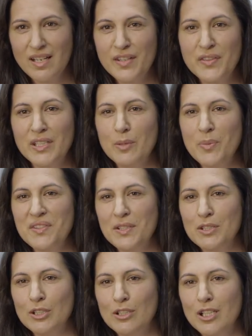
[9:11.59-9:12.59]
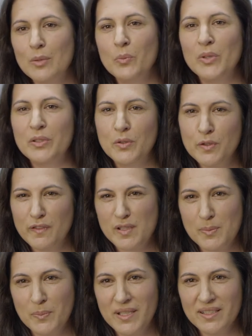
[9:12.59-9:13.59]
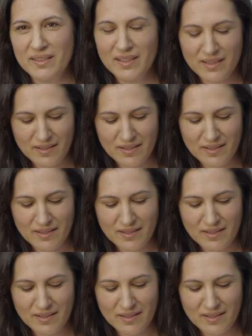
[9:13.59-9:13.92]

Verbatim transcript: Think about the time we could have spent